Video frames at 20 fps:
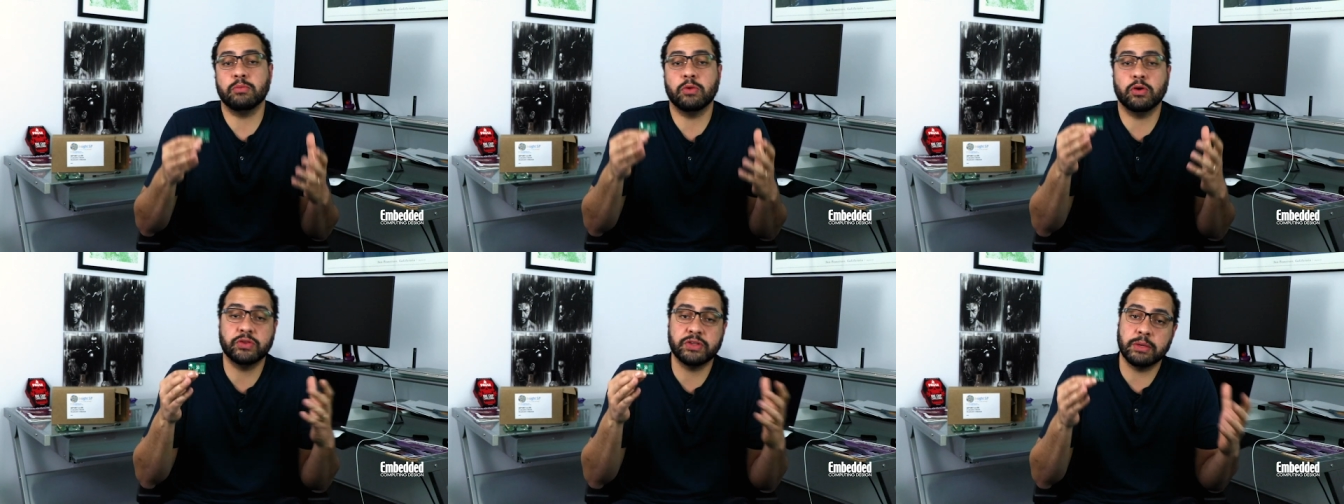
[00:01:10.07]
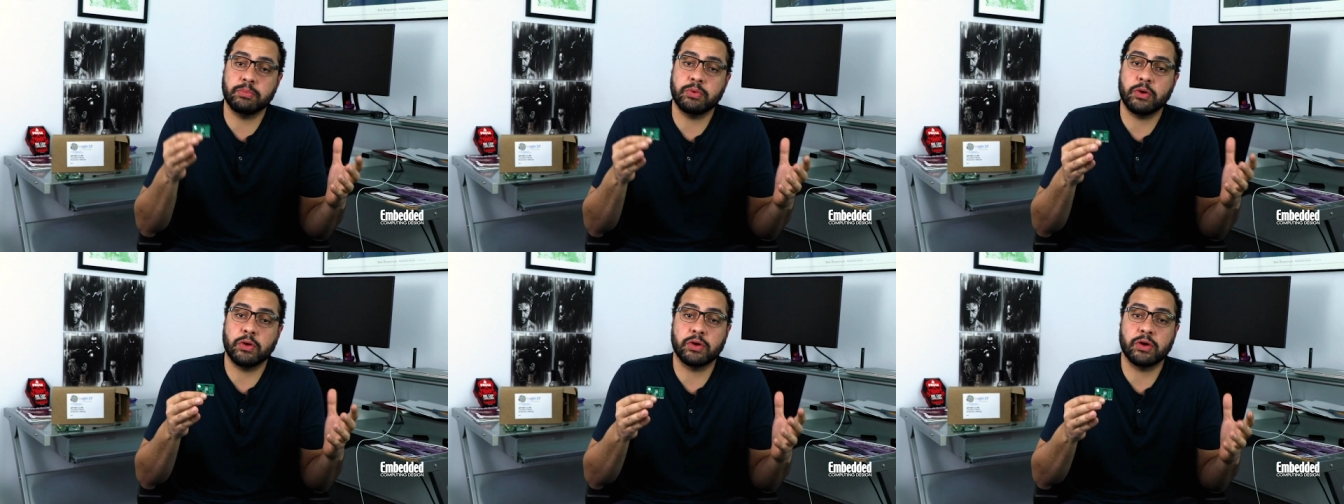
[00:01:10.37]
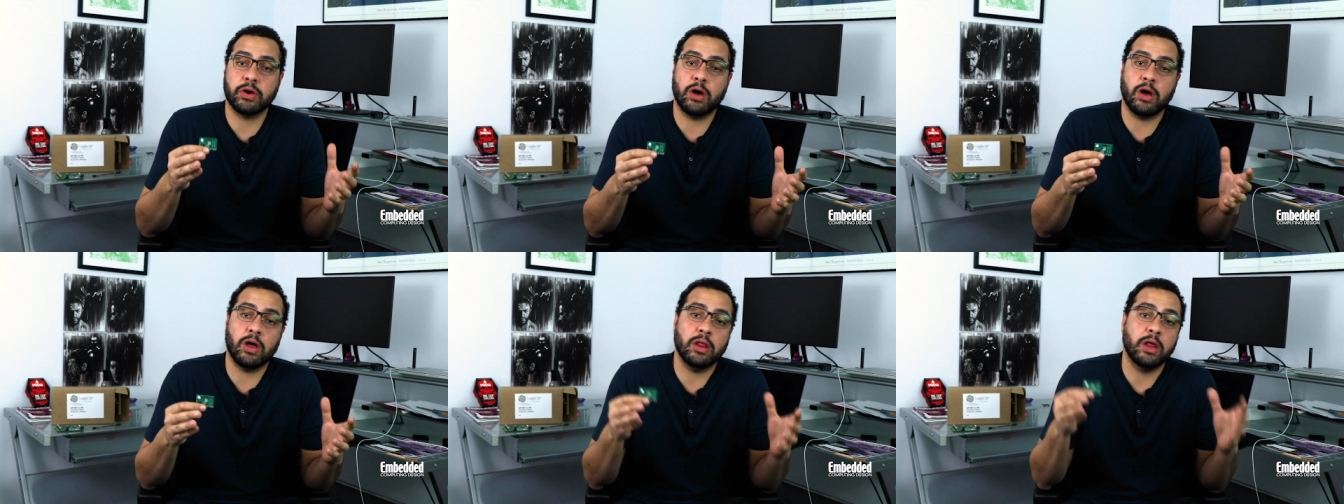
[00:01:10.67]

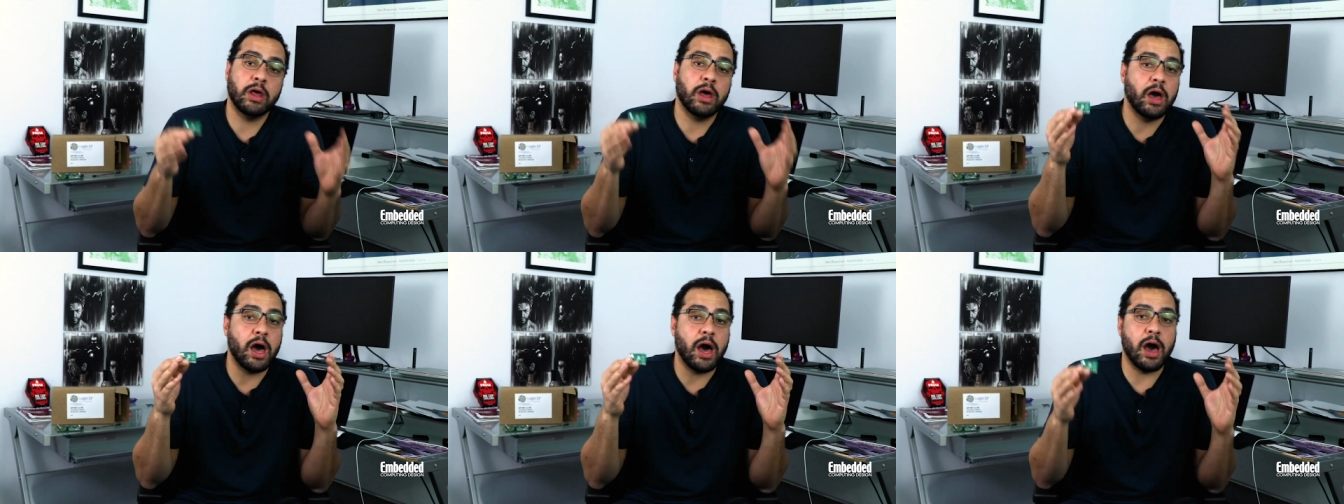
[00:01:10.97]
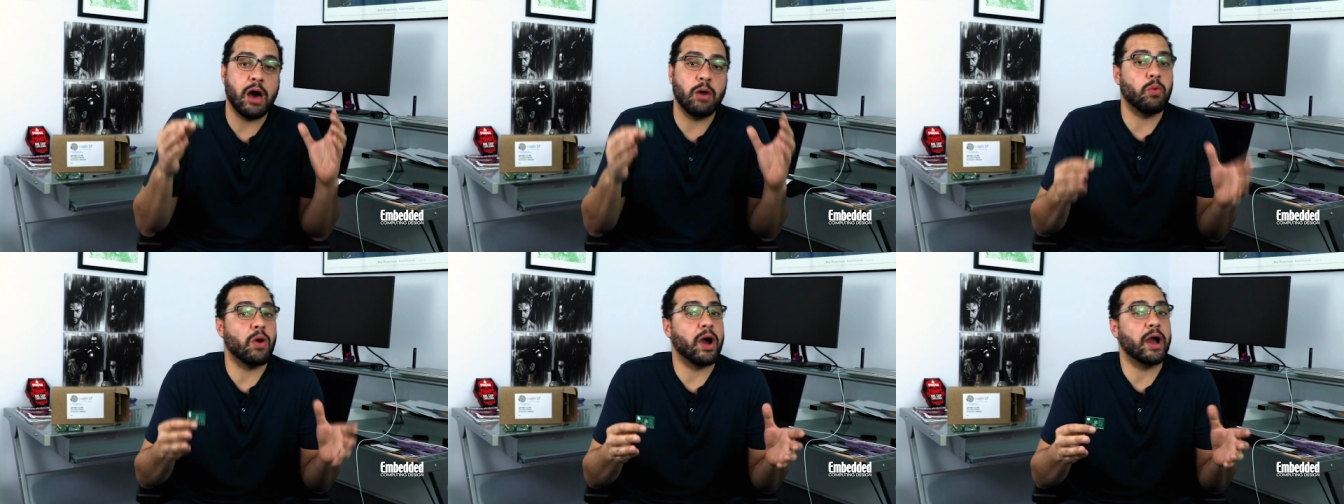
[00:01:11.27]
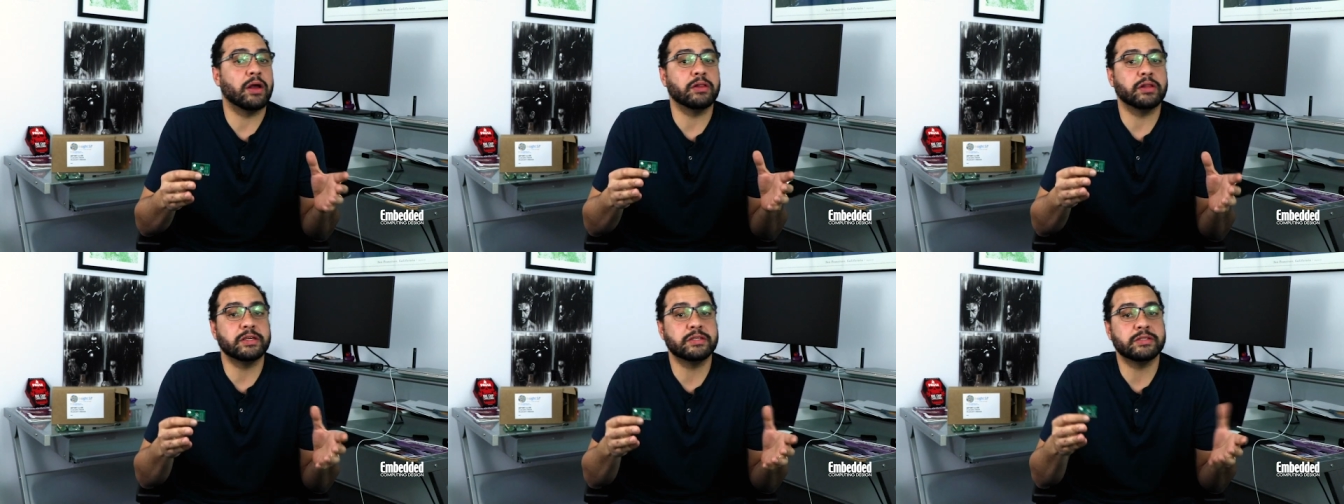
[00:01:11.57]
multi-protocol
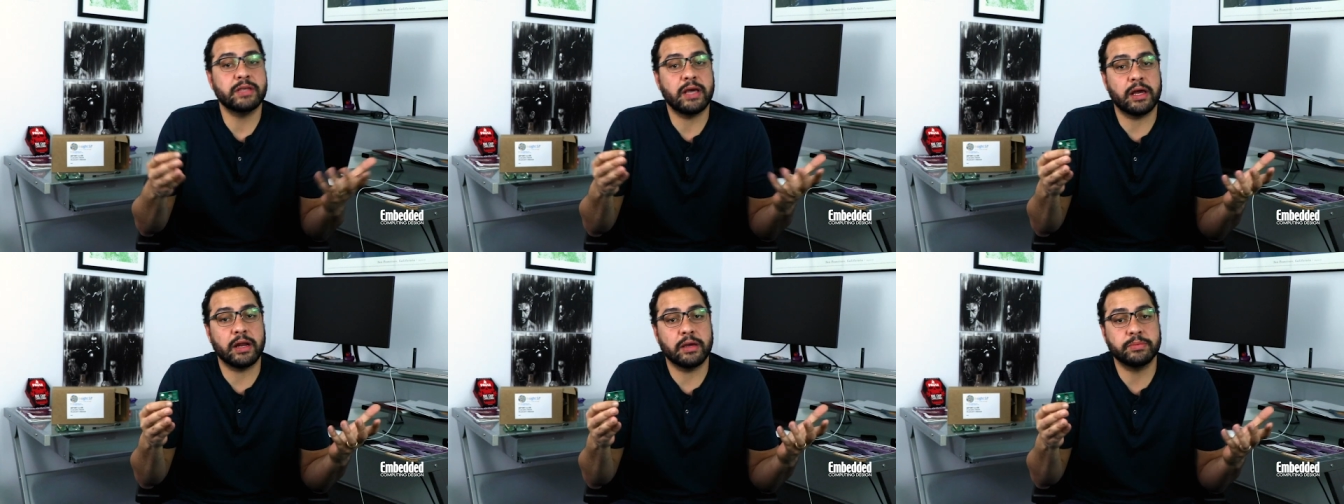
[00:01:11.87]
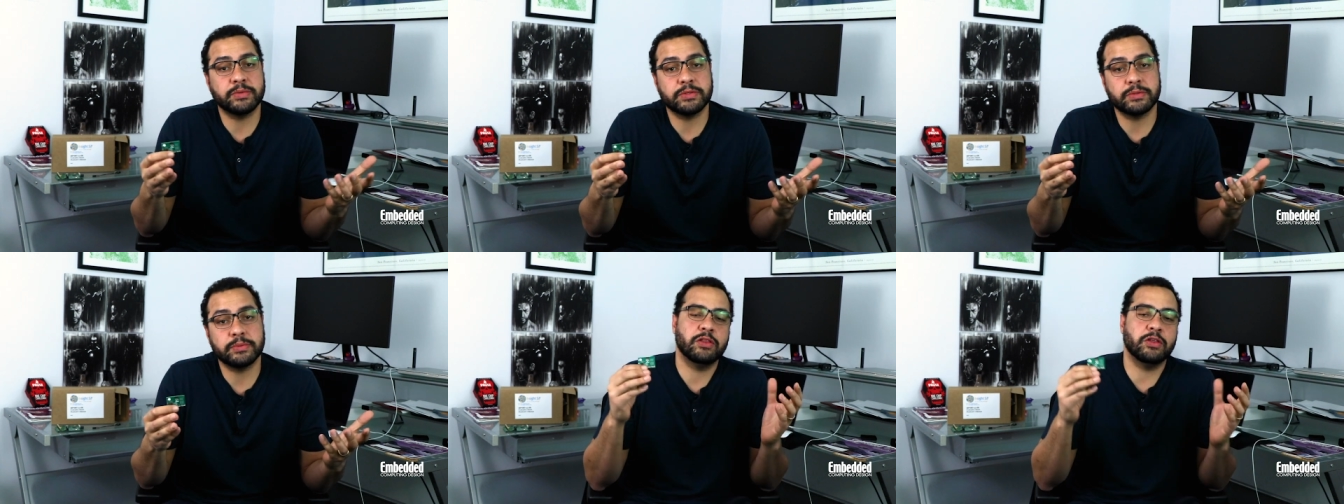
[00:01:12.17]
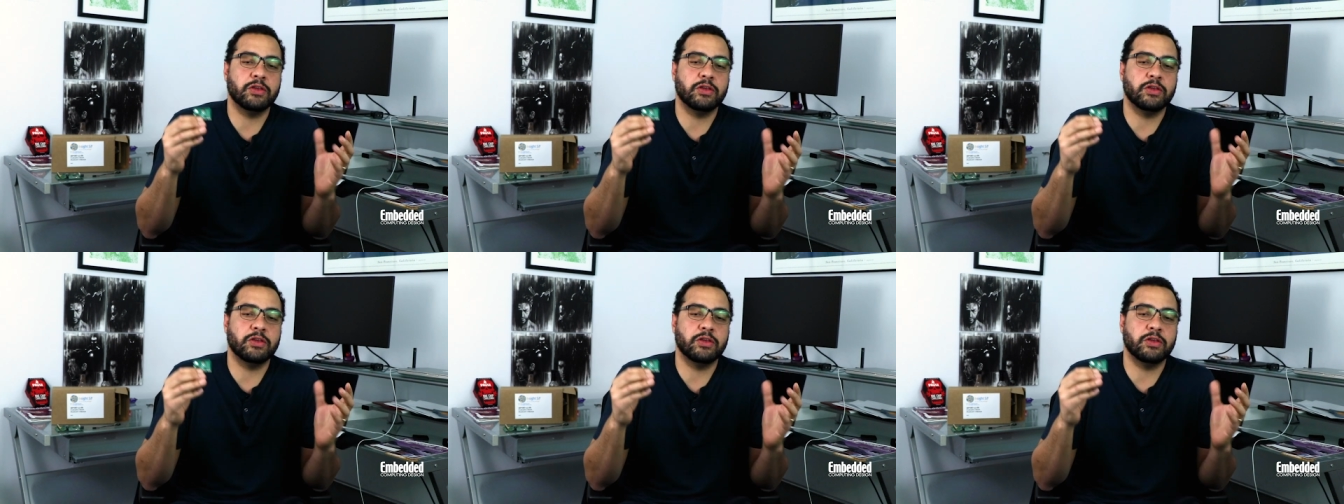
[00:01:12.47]
wireless setups.